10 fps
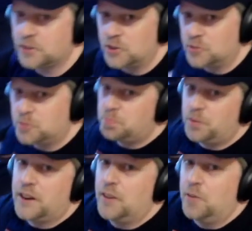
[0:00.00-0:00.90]
there's
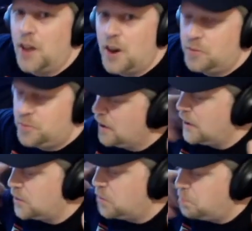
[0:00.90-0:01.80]
plenty of love in a